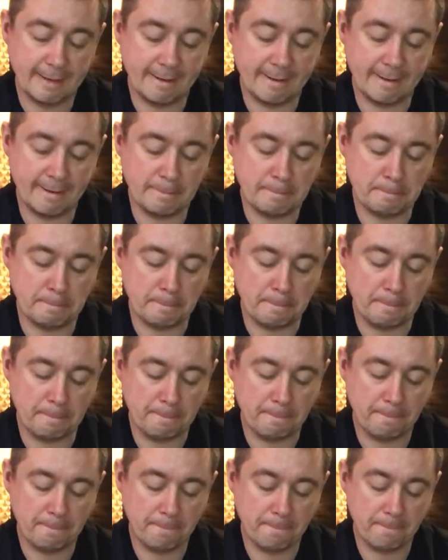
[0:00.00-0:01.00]

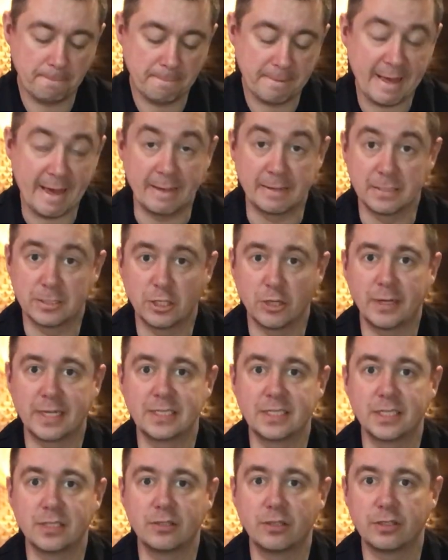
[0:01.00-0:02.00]
Yeah, so
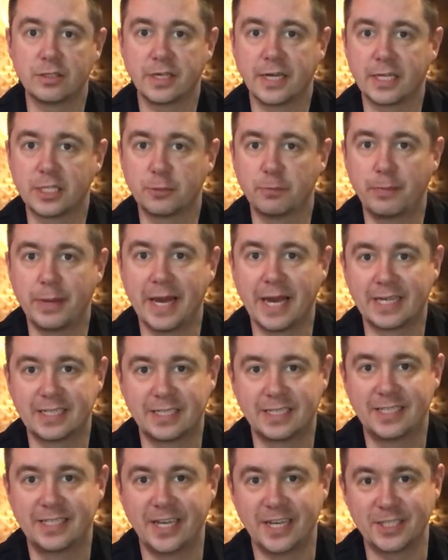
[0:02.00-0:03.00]
I did not
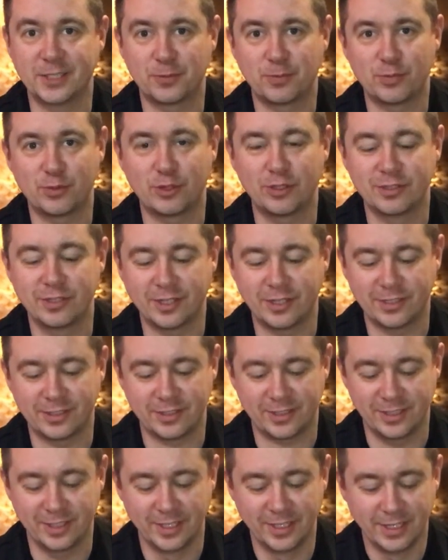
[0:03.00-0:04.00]
expect this
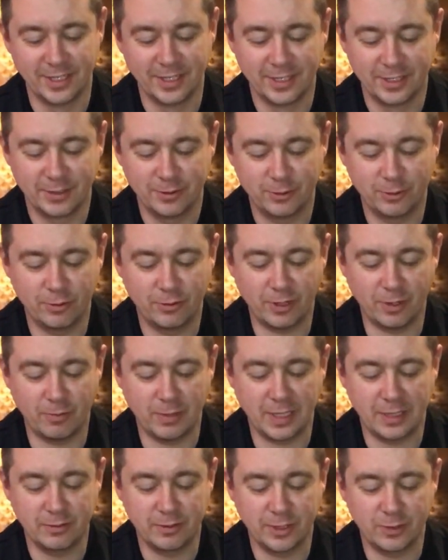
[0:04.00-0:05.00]
product to
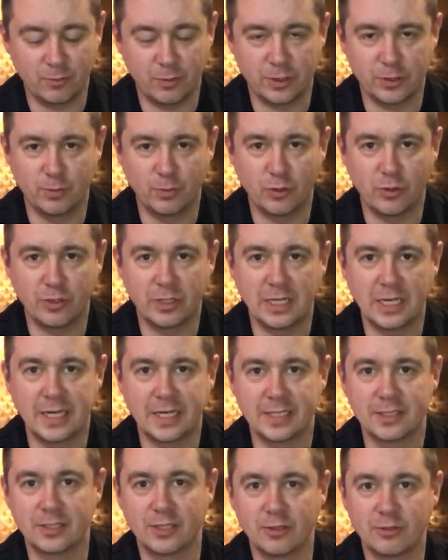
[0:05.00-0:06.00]
come out. It was more
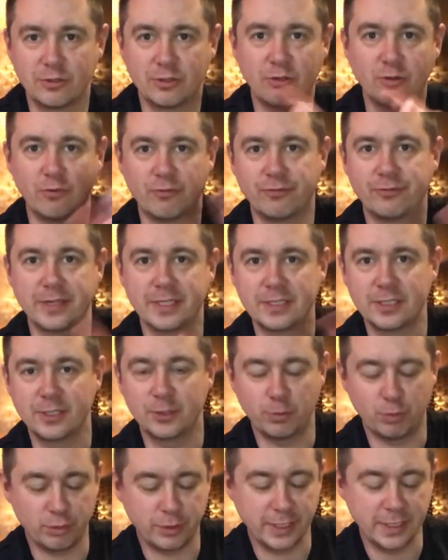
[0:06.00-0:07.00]
like those confetti
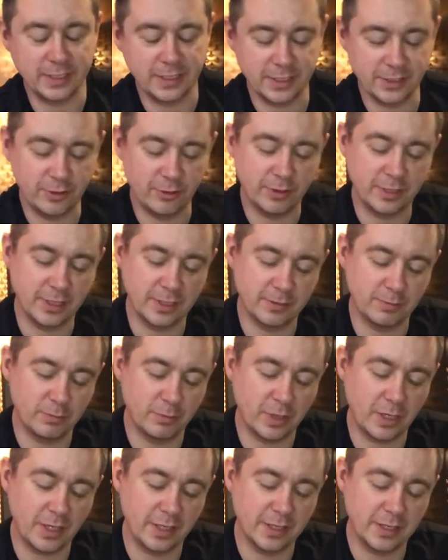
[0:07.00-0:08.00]
spray that you
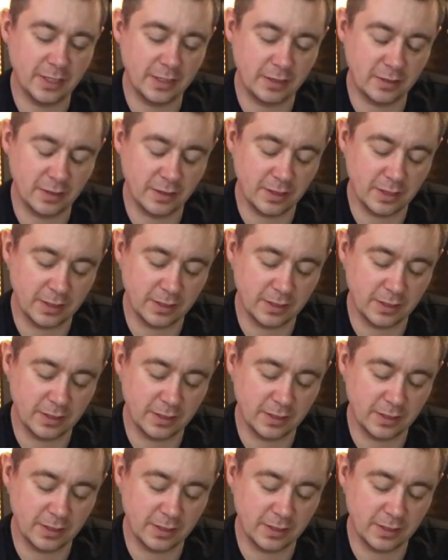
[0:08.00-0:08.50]
can buy at